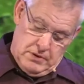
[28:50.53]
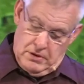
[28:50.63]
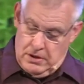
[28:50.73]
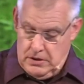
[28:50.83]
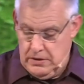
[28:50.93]

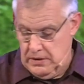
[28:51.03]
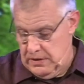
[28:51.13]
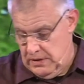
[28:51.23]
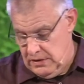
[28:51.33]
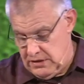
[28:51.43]

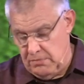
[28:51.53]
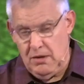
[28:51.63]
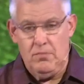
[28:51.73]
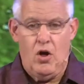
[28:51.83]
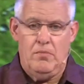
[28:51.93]

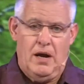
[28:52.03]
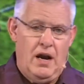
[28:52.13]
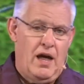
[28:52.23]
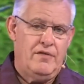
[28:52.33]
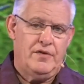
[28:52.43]
of them all my
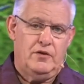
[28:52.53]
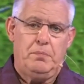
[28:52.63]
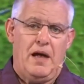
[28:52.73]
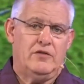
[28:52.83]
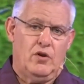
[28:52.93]
life. It's
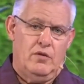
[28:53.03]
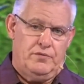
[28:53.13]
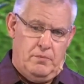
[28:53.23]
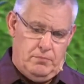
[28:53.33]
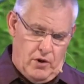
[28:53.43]
passed
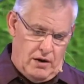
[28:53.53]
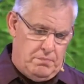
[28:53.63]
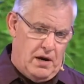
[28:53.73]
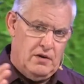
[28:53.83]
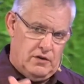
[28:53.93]
on from
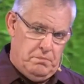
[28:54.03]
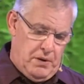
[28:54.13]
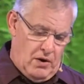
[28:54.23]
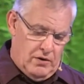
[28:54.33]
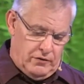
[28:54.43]
grandparents and
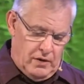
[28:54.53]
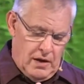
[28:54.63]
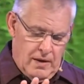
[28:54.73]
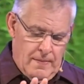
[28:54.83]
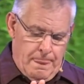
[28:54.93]
parents
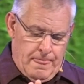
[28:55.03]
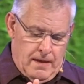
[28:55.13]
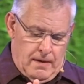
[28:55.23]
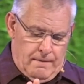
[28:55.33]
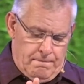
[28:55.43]

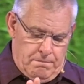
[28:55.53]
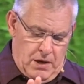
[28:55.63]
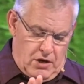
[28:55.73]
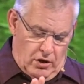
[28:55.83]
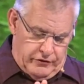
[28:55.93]

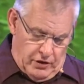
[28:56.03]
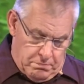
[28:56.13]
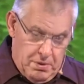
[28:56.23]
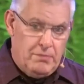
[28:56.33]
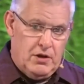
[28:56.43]
because
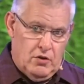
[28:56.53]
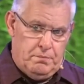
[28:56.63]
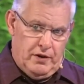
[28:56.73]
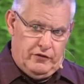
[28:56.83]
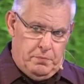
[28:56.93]
they're biblical
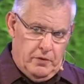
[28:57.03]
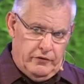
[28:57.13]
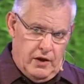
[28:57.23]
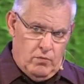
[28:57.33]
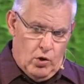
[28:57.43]

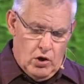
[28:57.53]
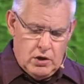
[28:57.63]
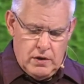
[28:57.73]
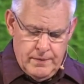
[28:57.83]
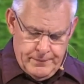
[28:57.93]
principles. They
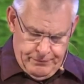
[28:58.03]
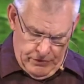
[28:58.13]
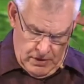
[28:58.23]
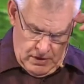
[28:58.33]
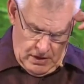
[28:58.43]
work.
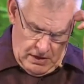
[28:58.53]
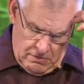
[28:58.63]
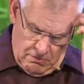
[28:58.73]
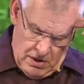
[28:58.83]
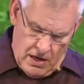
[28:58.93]

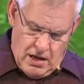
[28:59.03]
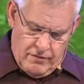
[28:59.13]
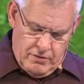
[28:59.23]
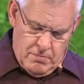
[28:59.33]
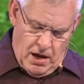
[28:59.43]
And many
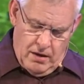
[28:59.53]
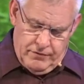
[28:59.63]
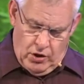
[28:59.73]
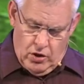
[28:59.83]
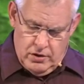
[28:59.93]
of them
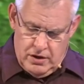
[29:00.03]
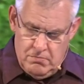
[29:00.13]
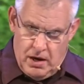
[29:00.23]
I've learned